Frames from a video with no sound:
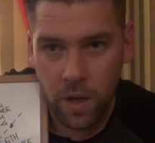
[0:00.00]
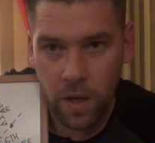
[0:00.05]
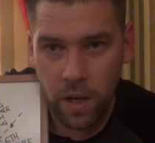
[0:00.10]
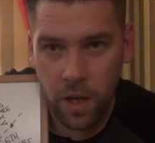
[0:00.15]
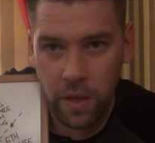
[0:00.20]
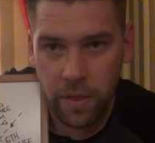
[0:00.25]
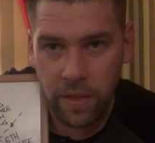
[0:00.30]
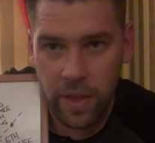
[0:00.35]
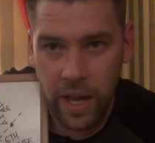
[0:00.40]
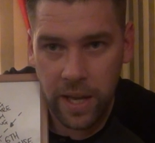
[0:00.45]

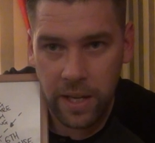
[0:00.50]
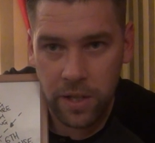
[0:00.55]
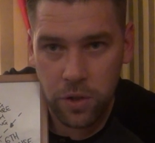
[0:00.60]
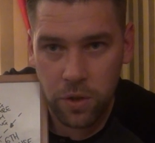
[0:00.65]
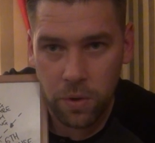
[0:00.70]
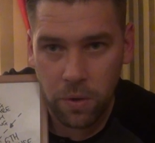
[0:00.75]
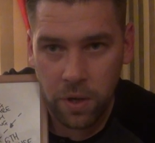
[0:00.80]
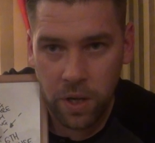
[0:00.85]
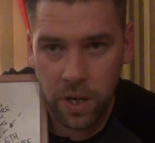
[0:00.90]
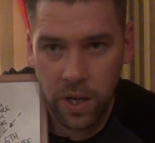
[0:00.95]
And that is
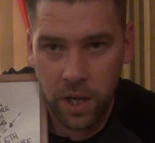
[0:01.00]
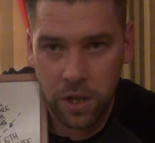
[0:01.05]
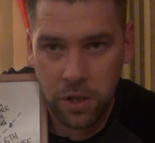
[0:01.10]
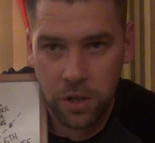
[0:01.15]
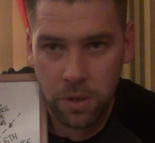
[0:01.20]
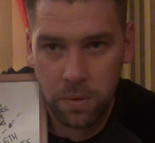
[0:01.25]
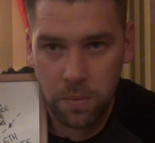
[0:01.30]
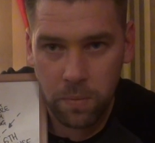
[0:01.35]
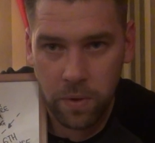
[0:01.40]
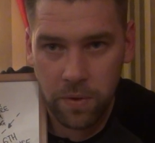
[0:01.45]
your
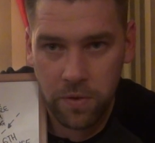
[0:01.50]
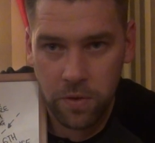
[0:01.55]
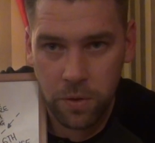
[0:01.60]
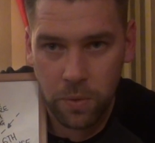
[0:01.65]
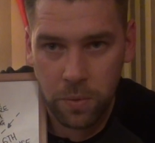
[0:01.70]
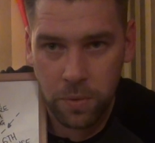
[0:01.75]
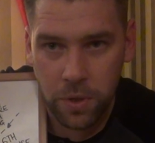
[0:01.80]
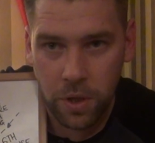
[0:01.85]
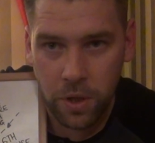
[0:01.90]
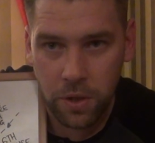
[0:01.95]
connection with
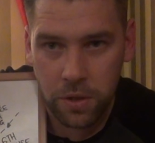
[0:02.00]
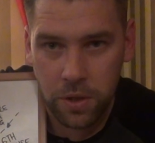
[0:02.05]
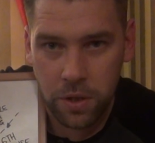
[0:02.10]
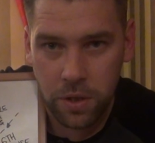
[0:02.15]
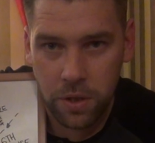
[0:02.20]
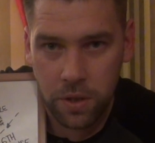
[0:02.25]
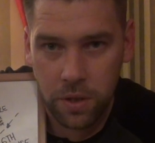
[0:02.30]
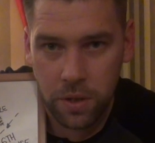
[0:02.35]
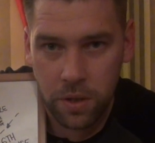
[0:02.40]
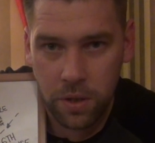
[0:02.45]
source
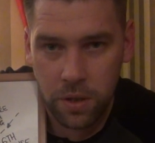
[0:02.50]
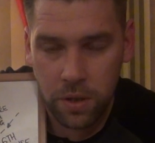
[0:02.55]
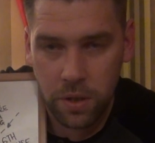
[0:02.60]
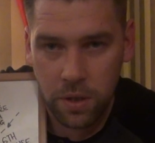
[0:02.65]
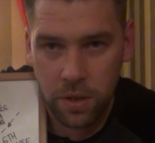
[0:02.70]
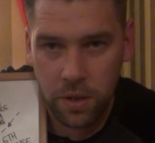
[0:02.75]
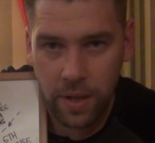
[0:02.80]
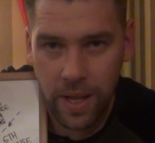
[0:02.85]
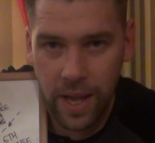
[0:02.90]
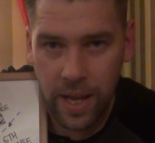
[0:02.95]
consciousness.
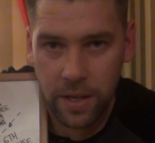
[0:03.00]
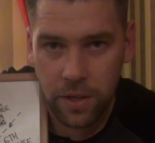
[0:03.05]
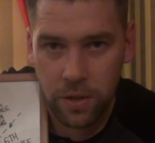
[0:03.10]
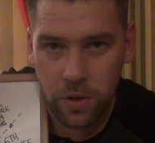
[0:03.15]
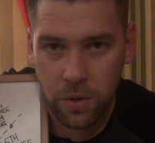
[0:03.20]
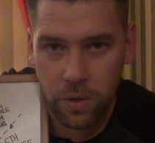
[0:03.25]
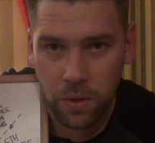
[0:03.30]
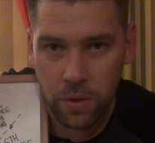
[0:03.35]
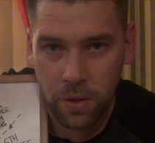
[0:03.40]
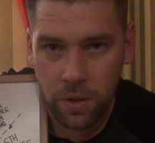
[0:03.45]
That is
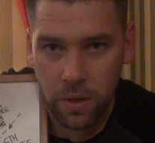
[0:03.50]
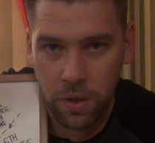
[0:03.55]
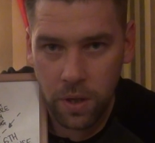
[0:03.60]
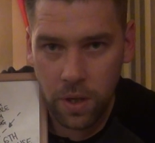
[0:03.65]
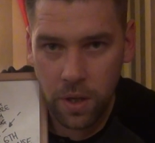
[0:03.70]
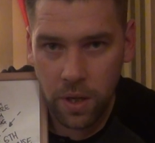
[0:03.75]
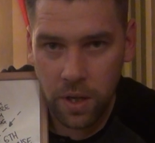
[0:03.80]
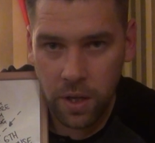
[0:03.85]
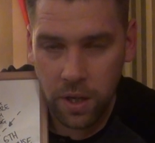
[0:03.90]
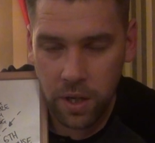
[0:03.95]
your
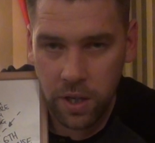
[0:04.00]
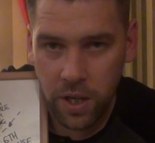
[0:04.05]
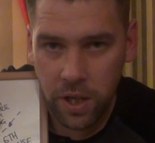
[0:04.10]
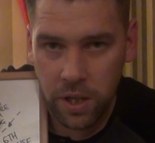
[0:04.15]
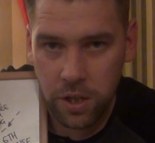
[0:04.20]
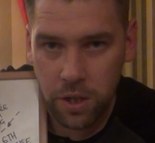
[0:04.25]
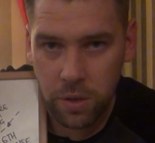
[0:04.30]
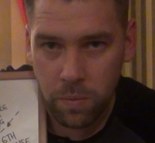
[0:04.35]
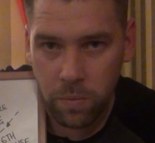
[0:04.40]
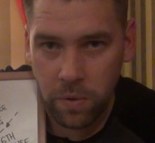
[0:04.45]

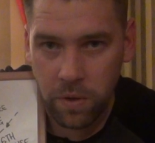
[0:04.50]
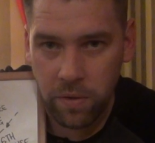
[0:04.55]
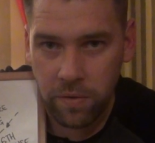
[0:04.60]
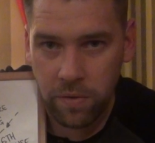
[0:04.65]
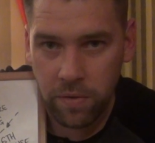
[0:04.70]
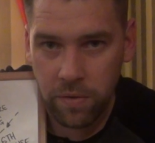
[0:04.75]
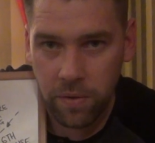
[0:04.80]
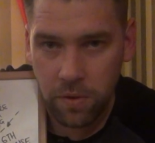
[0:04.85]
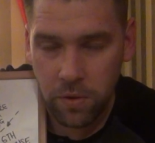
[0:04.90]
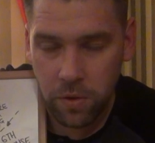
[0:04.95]
connection
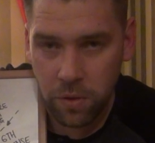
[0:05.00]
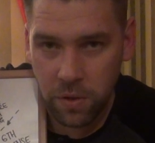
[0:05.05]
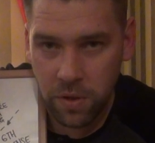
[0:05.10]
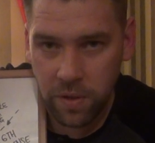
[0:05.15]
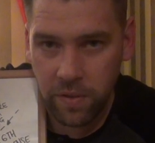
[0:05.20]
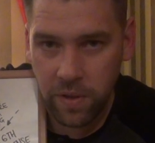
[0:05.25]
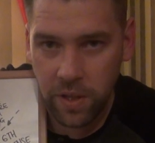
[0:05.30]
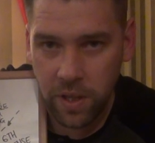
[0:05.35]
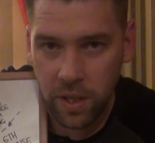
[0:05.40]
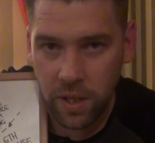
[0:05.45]
with your
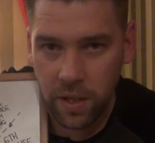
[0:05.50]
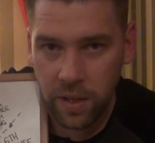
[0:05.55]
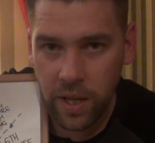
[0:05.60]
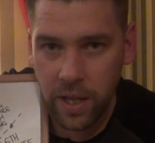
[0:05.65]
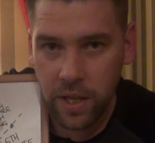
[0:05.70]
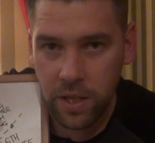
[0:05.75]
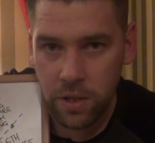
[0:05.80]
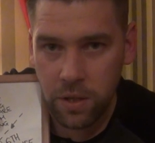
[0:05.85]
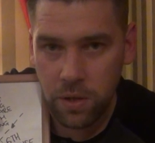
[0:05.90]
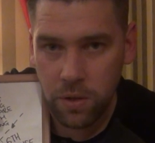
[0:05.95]
divinity.
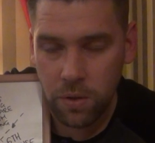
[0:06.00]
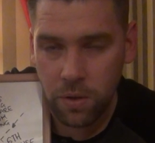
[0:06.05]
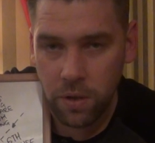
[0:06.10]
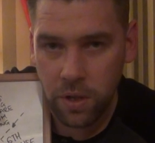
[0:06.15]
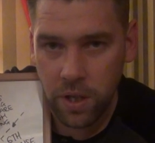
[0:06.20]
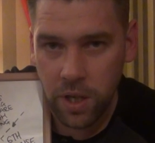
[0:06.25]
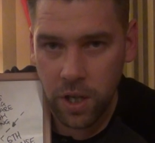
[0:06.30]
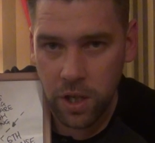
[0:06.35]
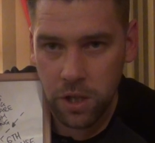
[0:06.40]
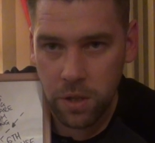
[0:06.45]
That is your
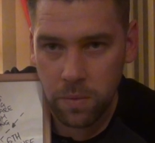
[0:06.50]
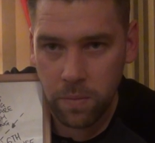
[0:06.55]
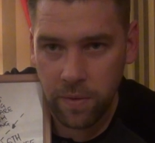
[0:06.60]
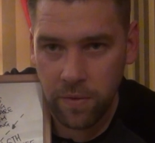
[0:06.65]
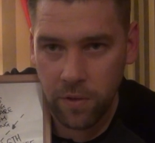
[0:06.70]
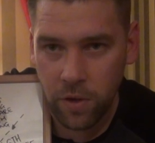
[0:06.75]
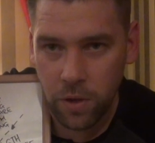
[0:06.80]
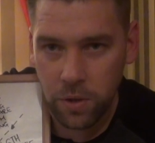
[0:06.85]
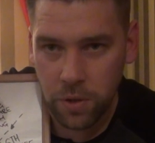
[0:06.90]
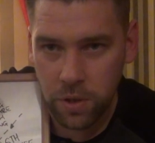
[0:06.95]
connection with
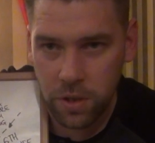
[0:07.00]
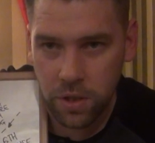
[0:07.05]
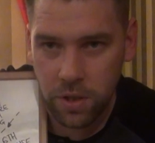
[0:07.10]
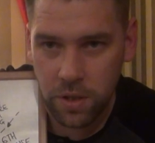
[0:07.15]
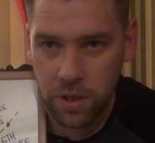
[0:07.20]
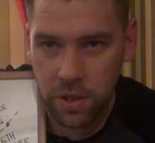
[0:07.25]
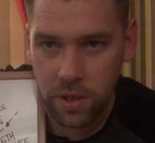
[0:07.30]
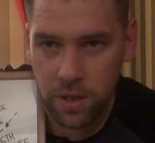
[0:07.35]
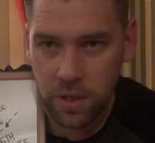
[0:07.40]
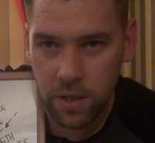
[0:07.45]

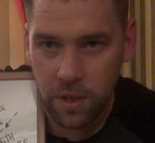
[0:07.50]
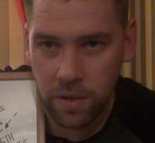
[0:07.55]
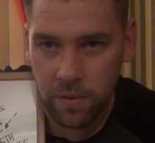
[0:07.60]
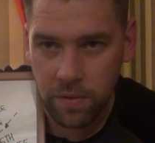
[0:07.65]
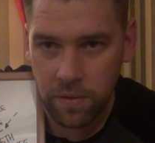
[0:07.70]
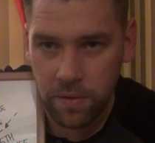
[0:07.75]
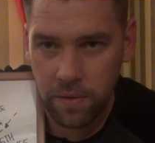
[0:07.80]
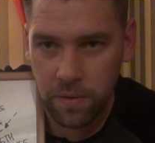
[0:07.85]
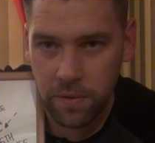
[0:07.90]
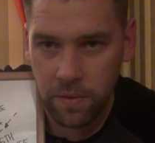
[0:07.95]
consciousness
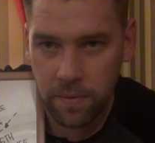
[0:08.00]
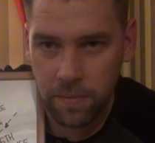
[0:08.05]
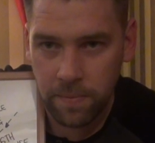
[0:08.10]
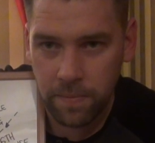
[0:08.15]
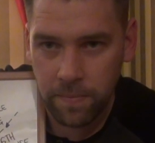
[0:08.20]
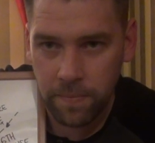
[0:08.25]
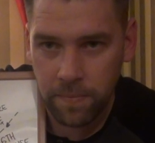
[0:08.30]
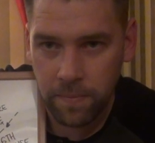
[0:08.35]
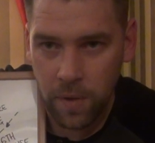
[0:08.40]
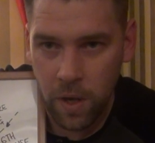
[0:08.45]
itself.
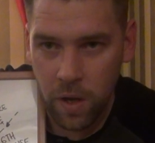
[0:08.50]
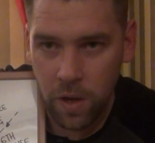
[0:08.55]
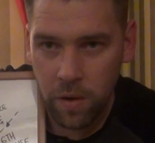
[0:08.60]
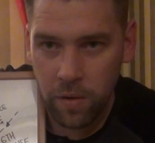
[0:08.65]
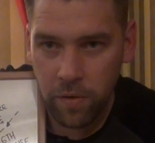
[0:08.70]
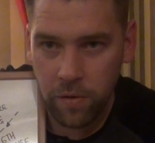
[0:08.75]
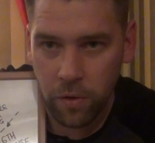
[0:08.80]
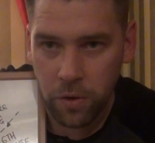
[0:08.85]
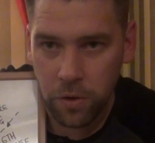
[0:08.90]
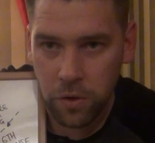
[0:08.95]

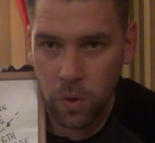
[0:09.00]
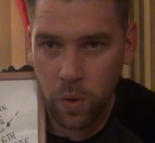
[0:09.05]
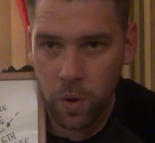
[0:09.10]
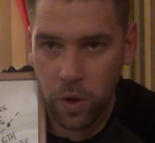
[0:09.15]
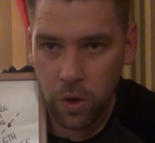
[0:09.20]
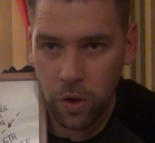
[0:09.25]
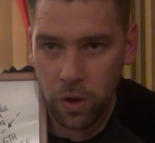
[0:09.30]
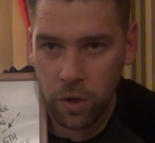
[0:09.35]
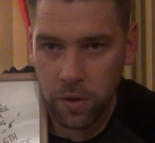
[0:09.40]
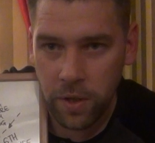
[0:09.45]
For you are
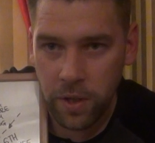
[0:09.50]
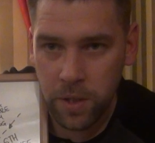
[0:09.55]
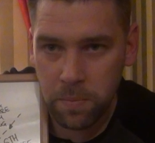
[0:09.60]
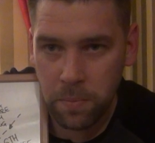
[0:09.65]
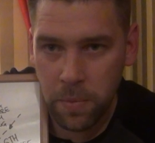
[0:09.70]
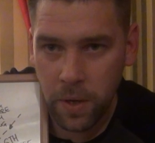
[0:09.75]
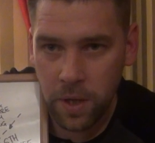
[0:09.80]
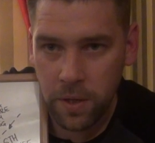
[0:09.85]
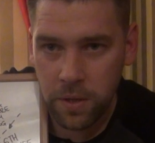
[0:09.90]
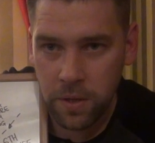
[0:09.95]
not this
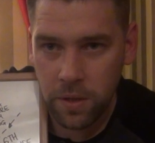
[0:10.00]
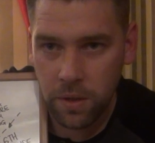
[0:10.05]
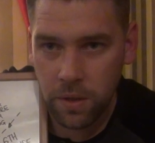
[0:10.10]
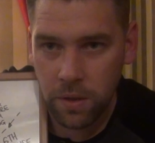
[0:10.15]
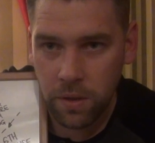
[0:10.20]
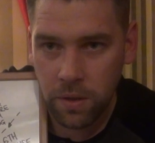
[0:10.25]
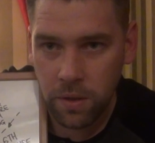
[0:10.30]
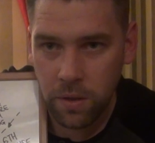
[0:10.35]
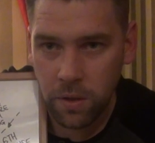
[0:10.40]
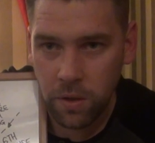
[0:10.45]
person.
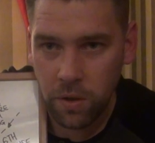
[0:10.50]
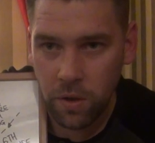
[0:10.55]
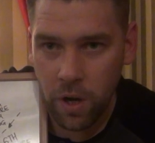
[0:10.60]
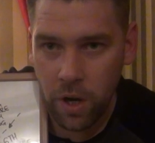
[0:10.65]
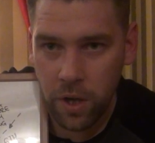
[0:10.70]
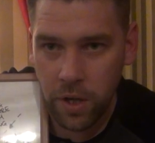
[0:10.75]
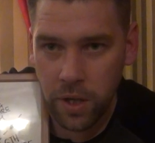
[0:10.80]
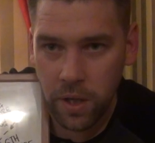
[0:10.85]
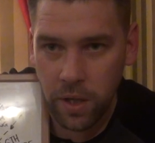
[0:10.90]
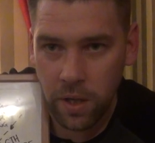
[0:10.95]
You are
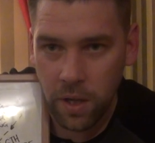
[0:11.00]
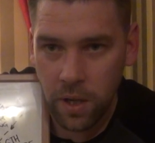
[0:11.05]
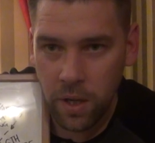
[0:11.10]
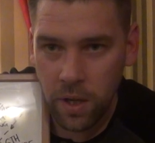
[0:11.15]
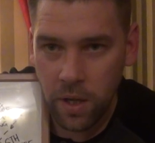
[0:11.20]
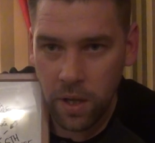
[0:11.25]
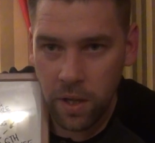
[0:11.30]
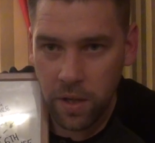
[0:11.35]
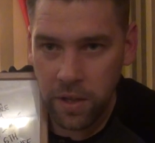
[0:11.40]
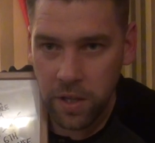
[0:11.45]
only
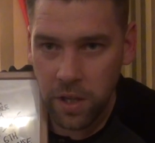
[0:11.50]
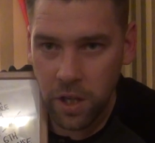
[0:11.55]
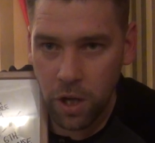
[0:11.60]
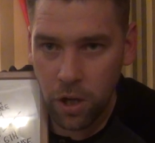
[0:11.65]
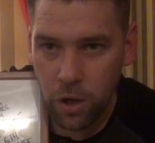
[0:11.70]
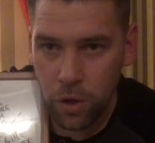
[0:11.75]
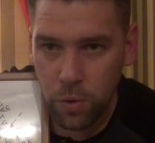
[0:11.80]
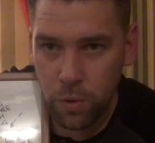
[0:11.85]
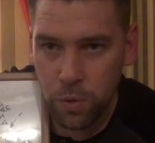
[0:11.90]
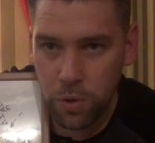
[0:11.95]
the
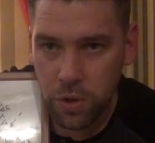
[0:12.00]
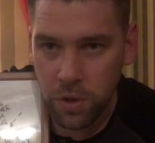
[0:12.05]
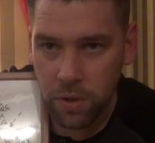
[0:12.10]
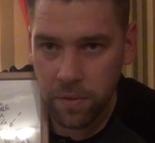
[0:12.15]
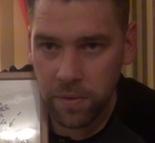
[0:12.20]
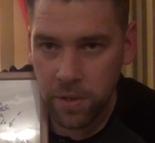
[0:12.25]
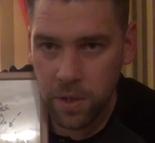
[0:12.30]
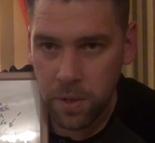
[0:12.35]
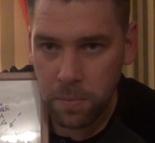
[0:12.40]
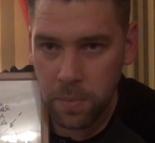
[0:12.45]
illusion
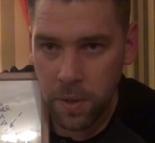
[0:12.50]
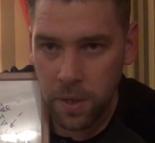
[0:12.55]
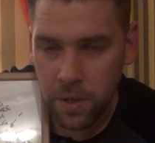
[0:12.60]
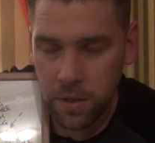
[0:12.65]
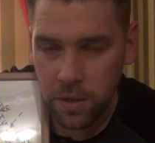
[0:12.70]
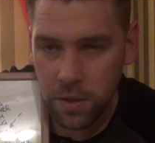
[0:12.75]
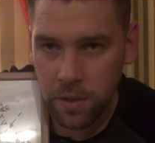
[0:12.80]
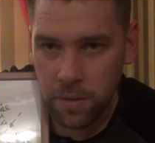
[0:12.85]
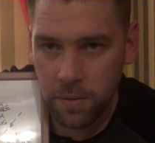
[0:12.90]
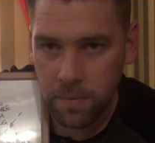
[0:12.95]
of this
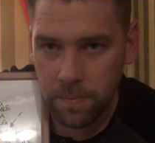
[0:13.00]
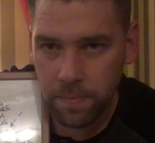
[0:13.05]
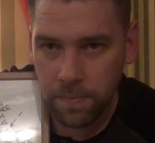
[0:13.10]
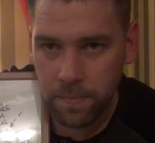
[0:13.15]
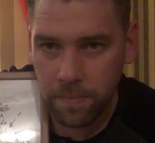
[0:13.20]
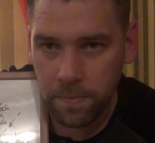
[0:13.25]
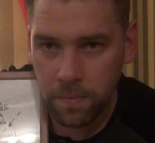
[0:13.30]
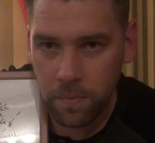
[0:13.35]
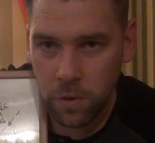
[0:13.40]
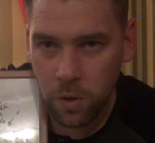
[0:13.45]
person.
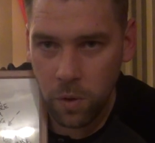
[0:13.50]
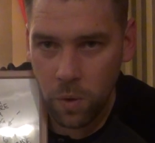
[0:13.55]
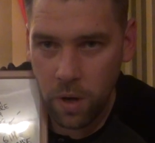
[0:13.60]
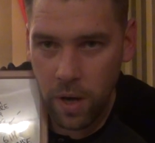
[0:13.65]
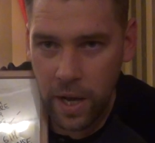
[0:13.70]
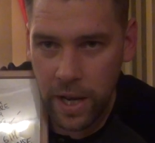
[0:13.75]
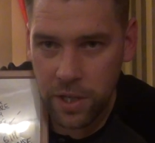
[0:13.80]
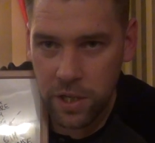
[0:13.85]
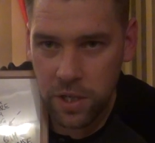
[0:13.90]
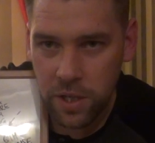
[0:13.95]
You
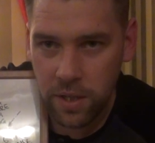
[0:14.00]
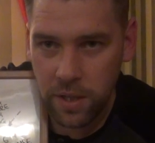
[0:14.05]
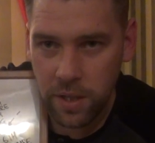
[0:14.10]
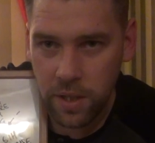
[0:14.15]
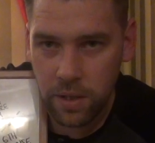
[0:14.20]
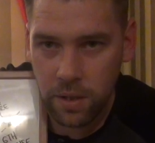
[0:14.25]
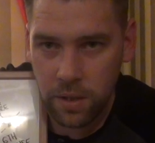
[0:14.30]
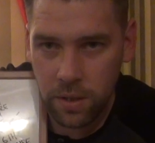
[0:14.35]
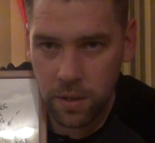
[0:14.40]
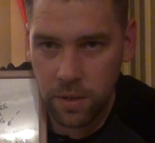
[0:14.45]
are actually
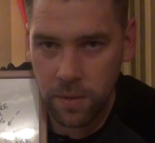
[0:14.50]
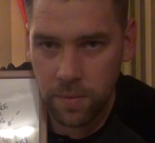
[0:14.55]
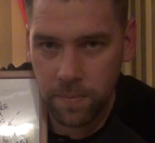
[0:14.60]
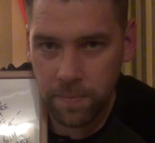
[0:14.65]
this.